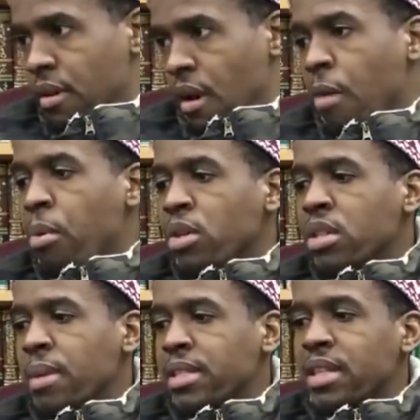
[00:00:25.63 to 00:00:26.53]
A
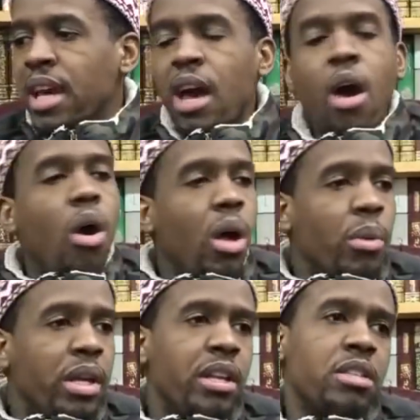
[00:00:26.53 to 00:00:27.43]
person may say, all I
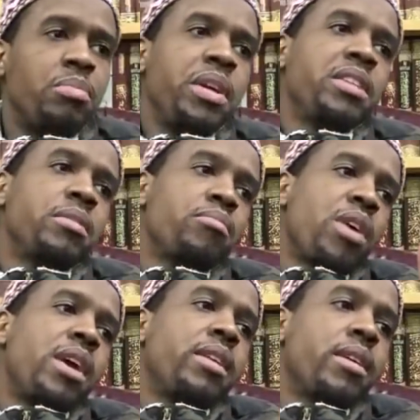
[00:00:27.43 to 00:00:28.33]
want to eat is beans and
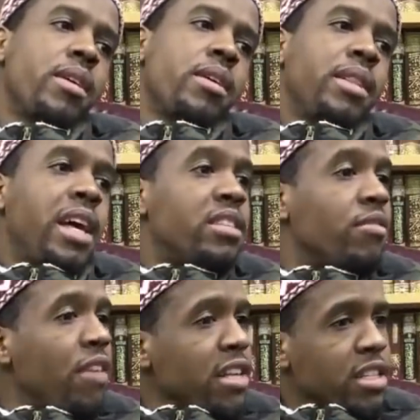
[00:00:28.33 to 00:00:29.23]
bread. That
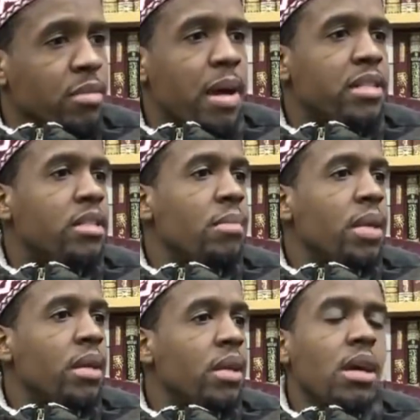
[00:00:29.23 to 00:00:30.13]
suffices my
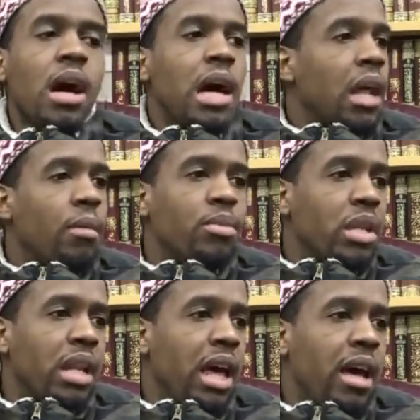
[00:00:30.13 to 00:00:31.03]
stomach.
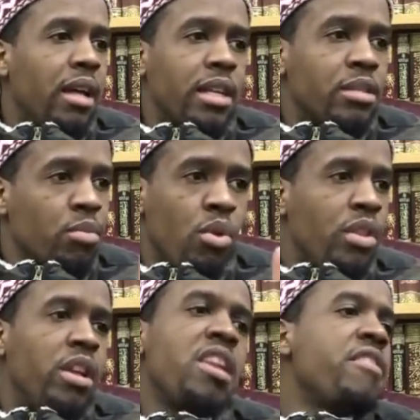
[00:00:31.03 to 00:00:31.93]
Alhamdulillah, that's more
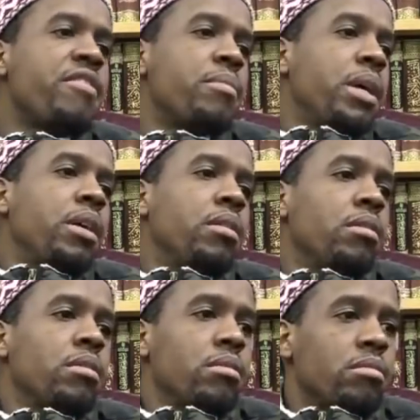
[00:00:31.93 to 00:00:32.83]
than enough for me.
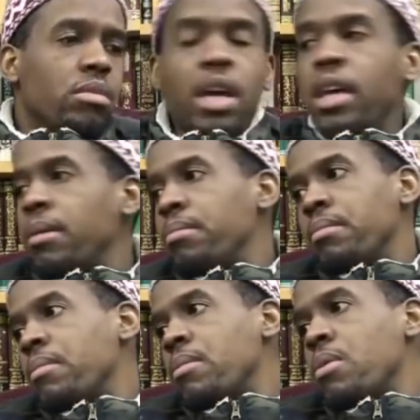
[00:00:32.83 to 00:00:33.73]
Tayyib.
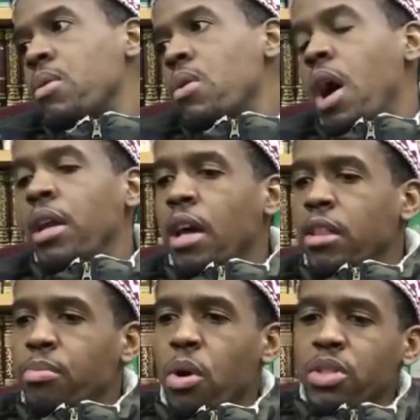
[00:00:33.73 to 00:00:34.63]

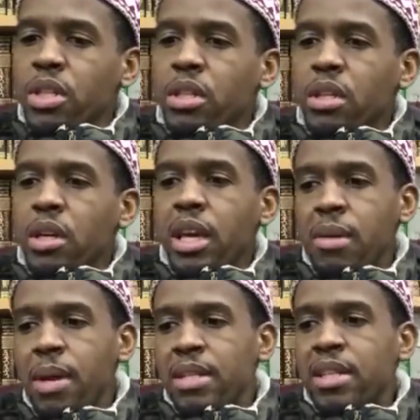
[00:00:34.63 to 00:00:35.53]
Another person,
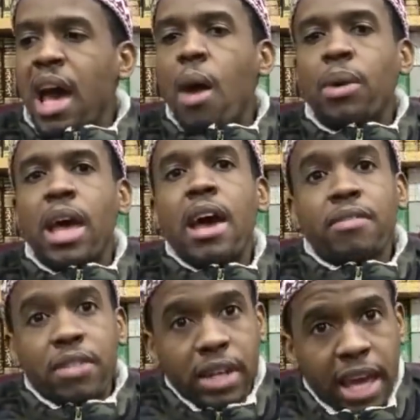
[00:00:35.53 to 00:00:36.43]
he may say, I want to
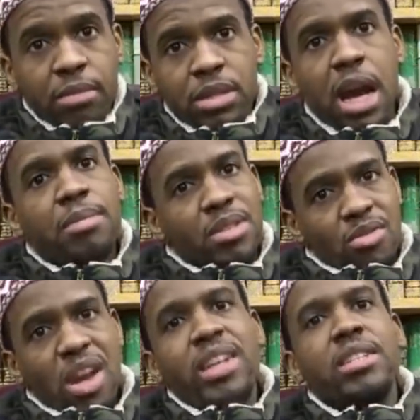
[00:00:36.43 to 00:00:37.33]
have lamb chops
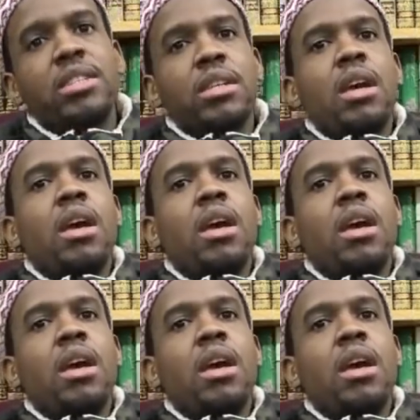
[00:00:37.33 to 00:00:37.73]
and rice.